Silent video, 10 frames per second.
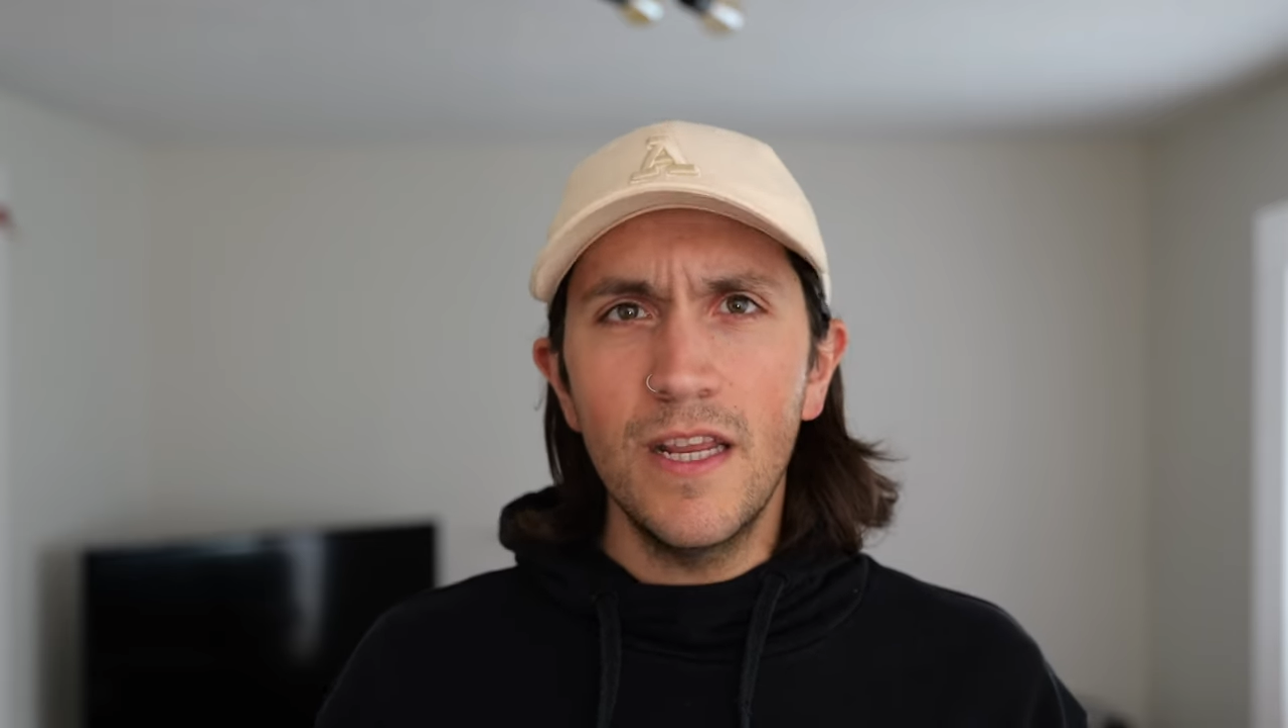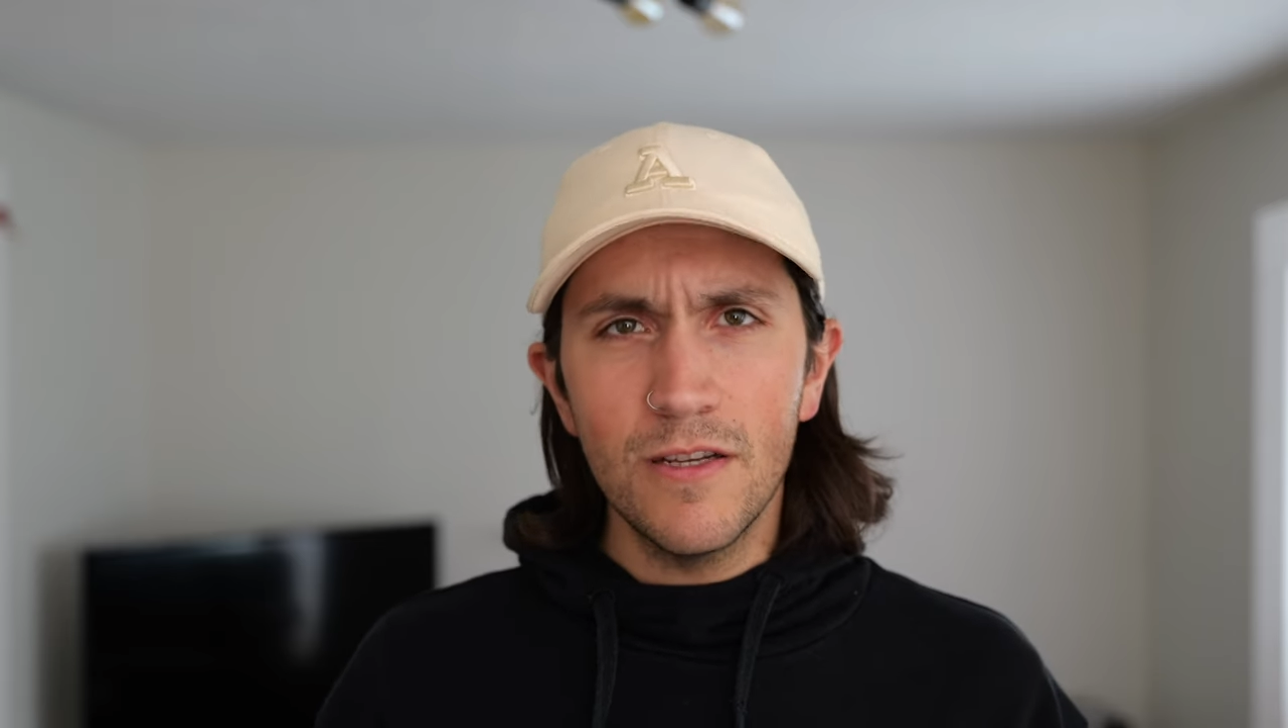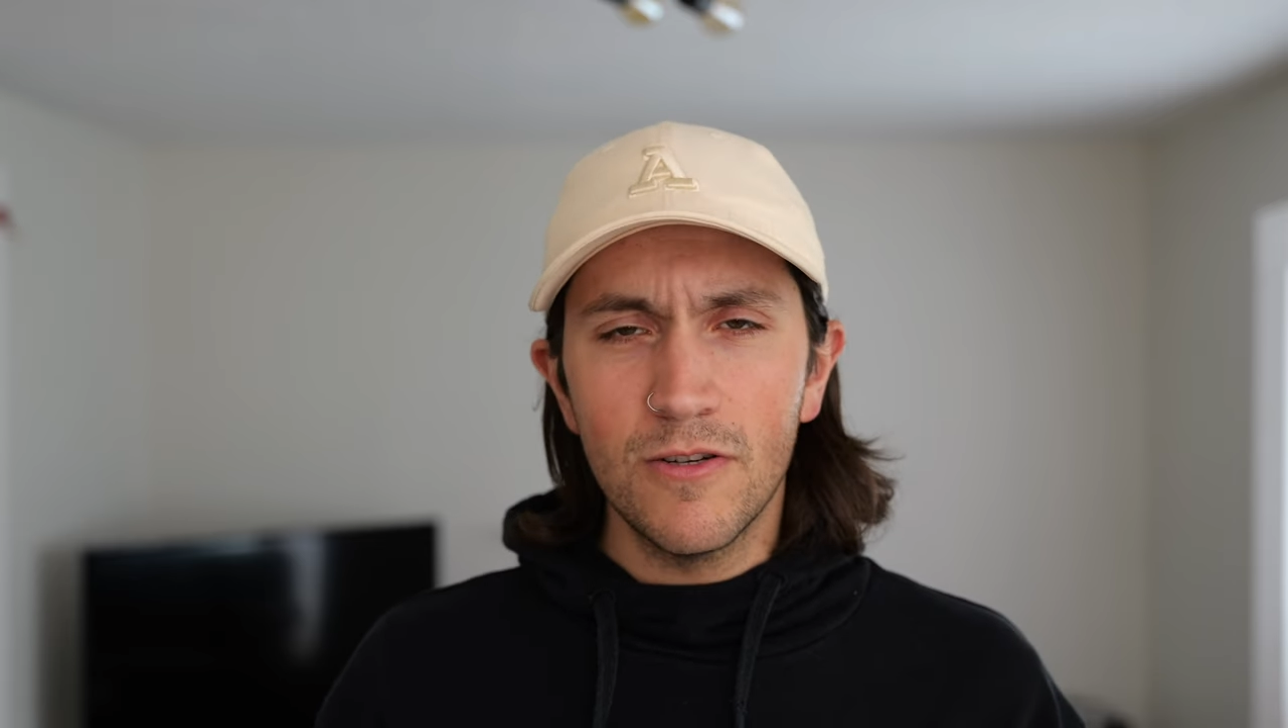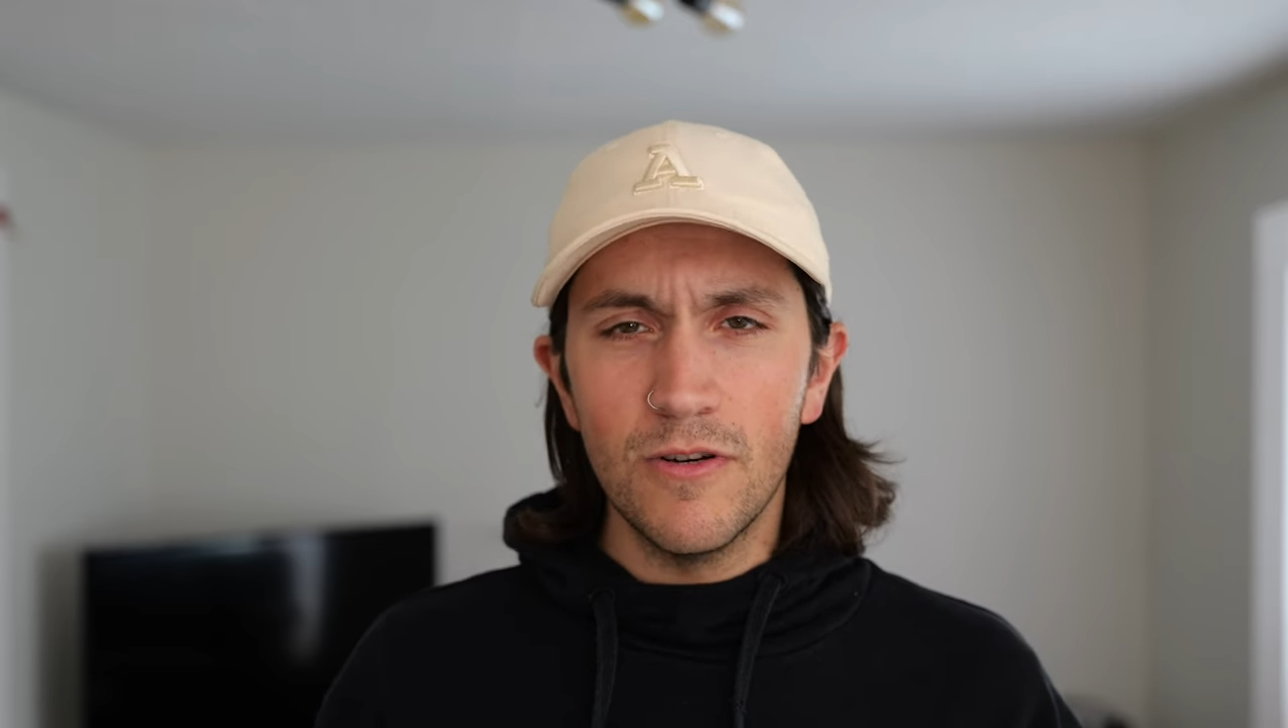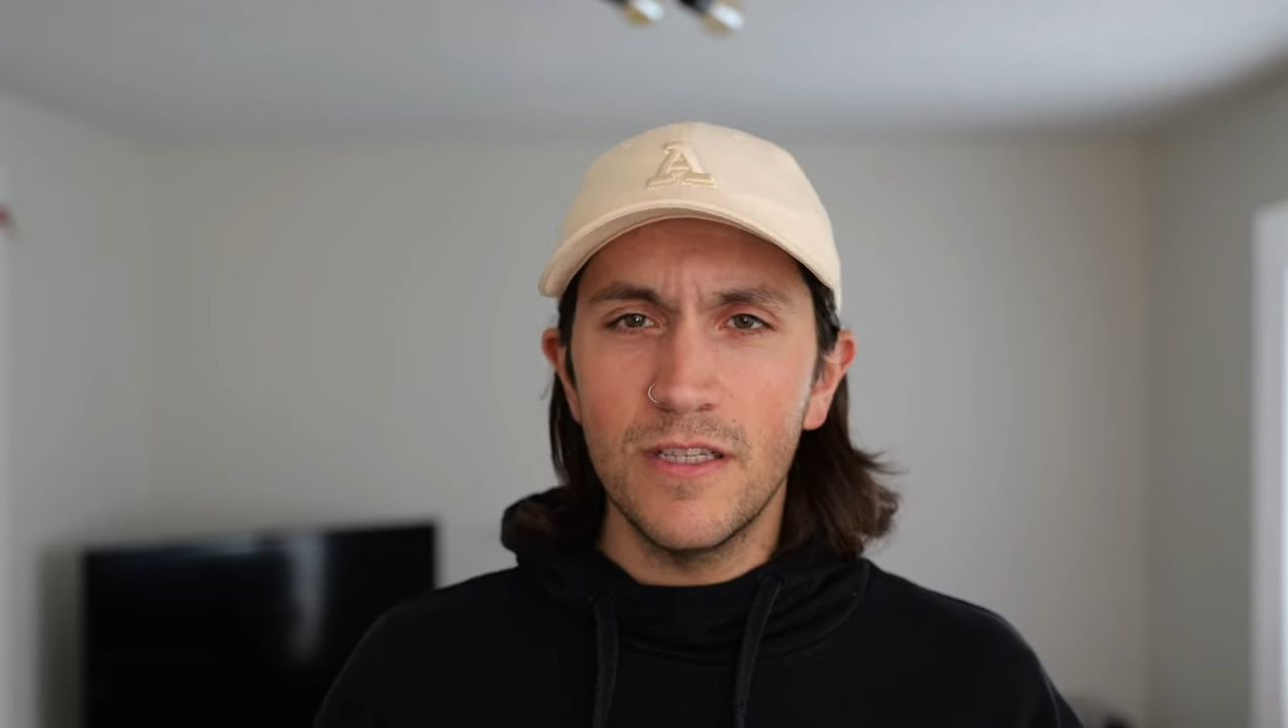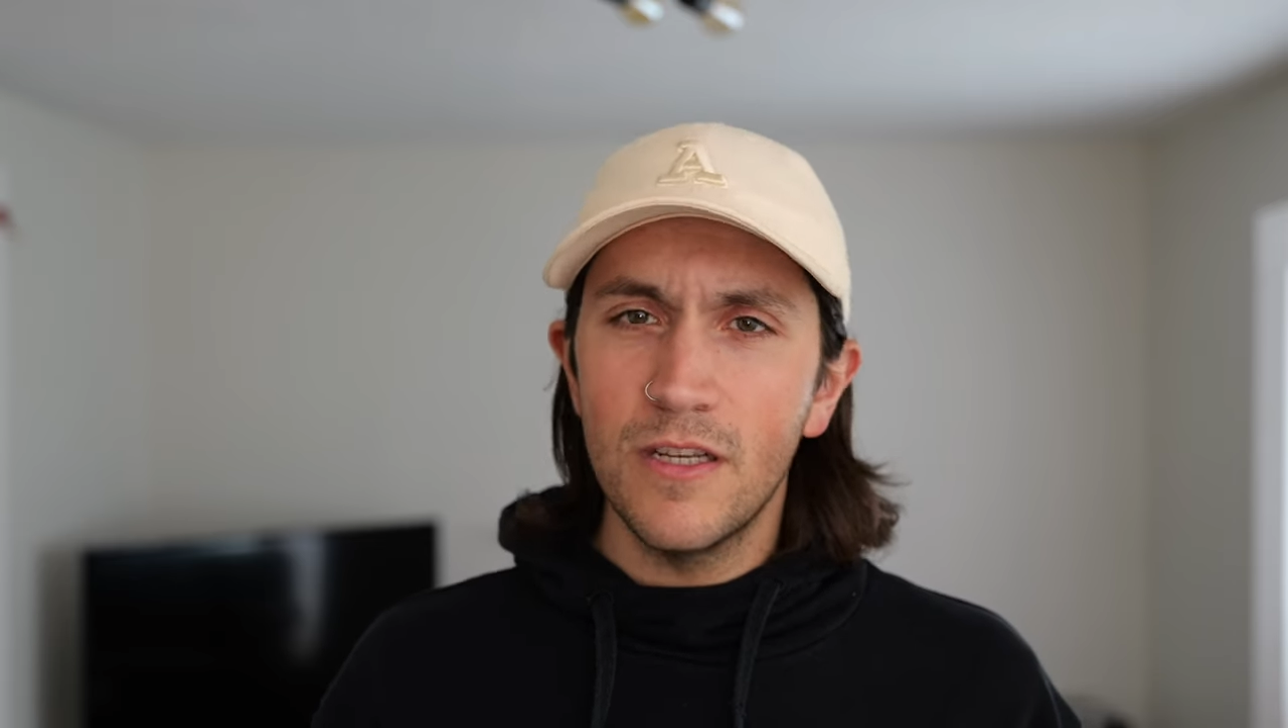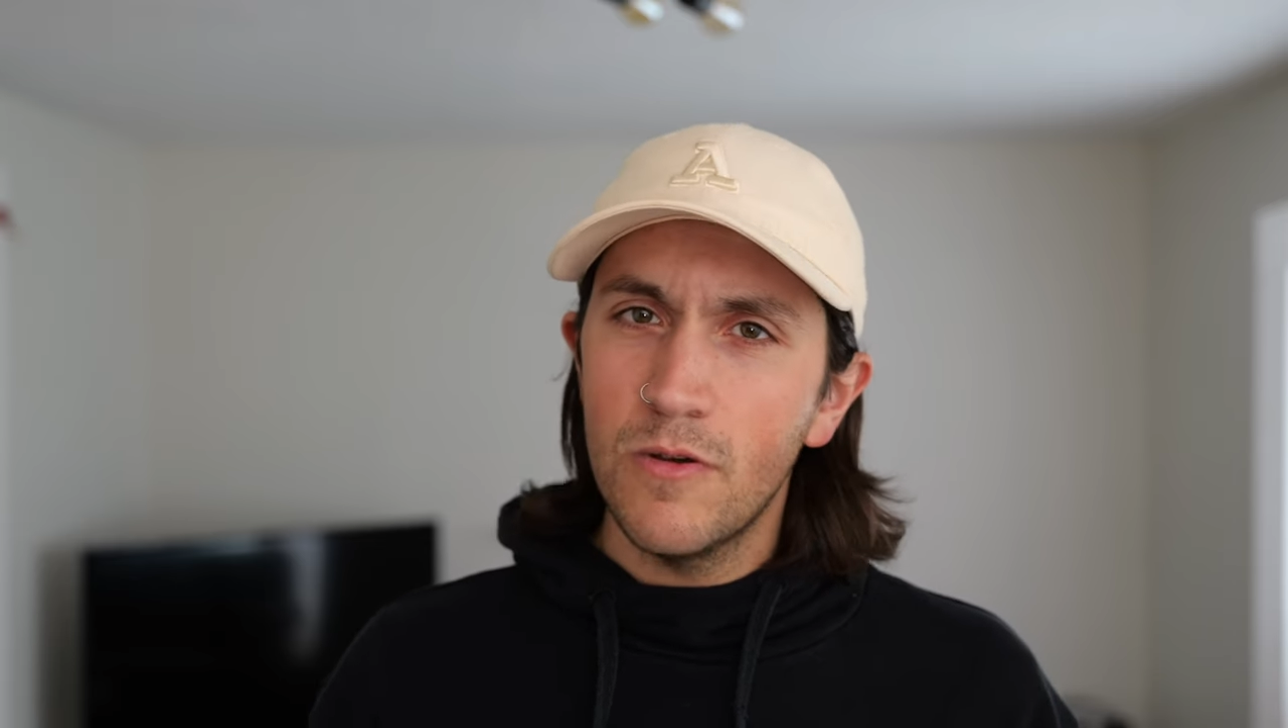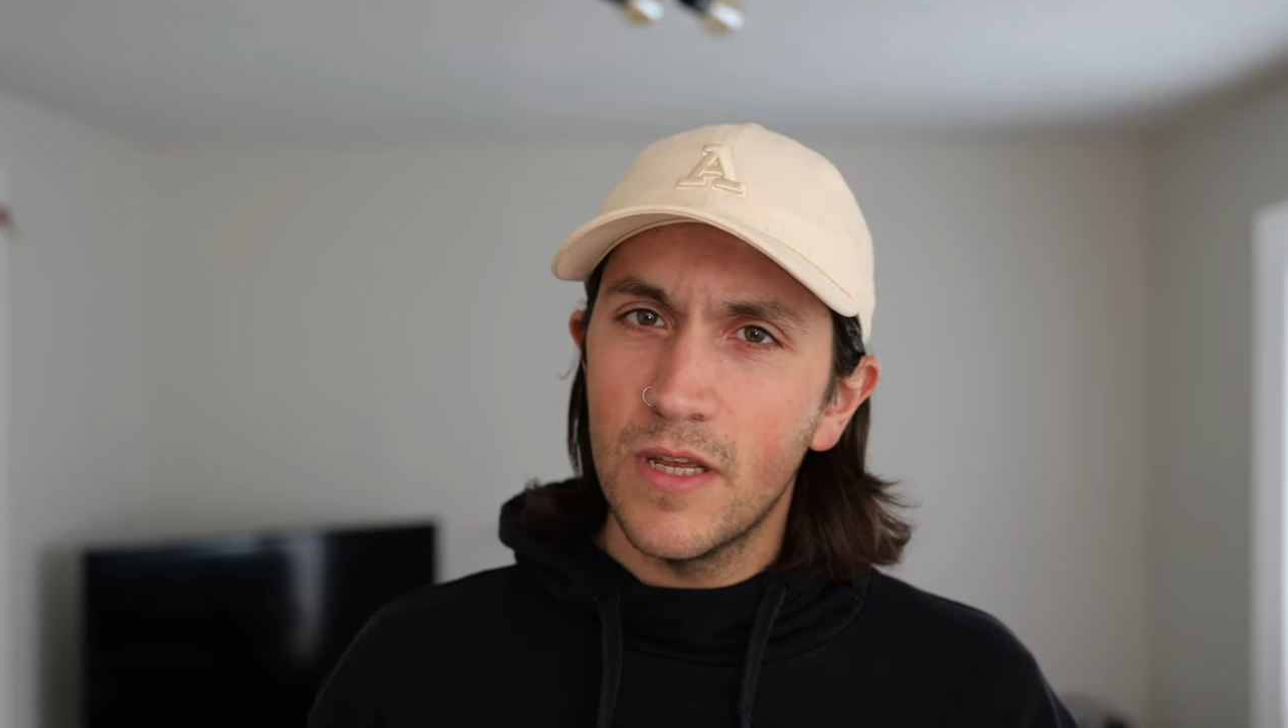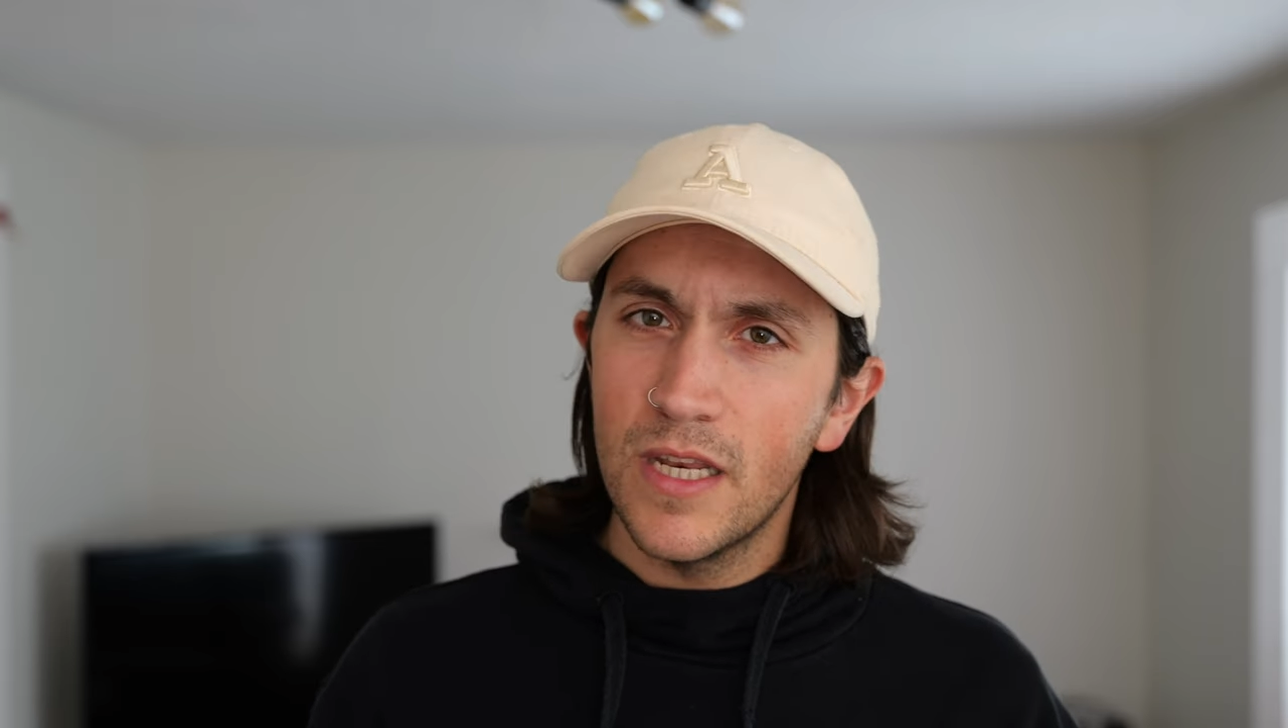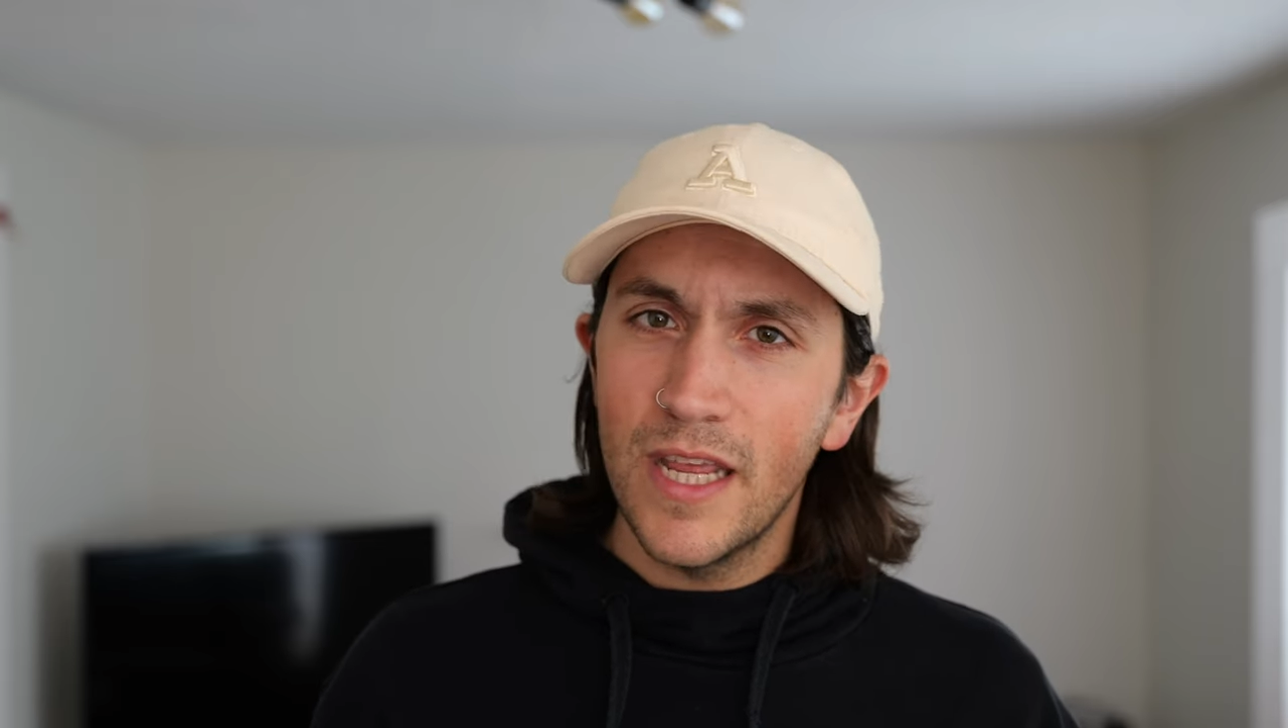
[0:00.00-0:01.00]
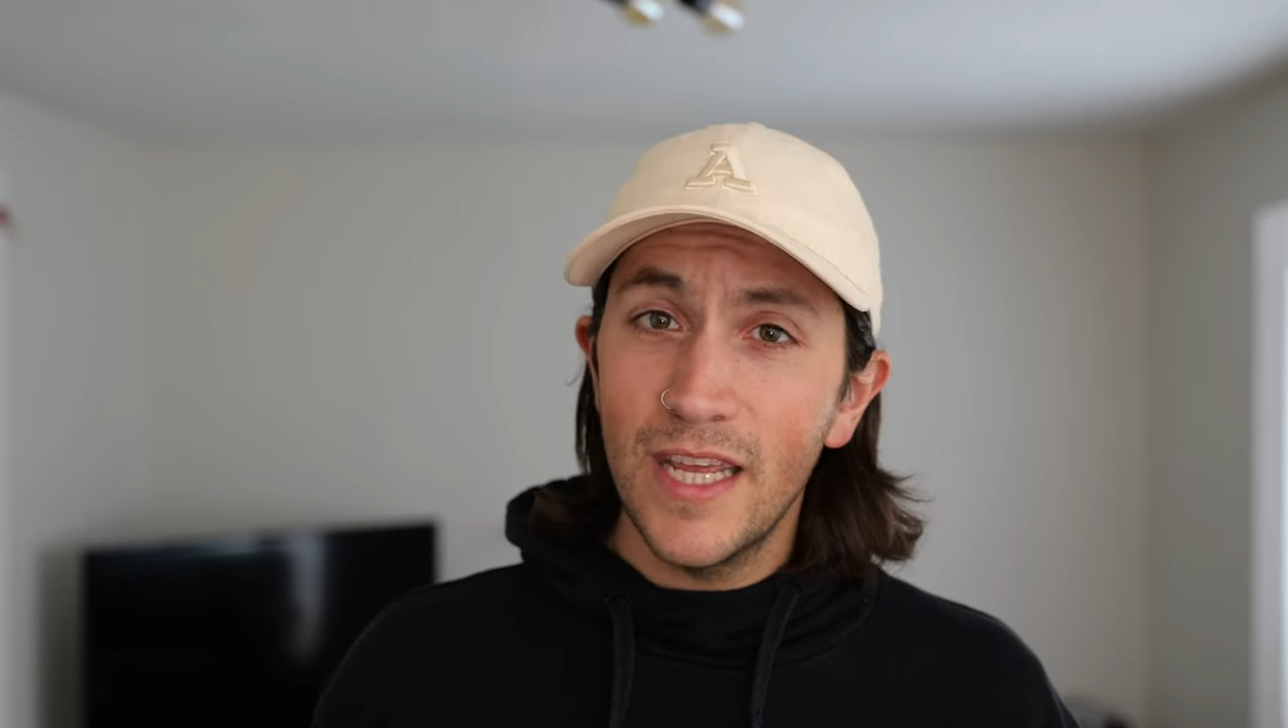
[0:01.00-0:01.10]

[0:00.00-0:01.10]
industries and you can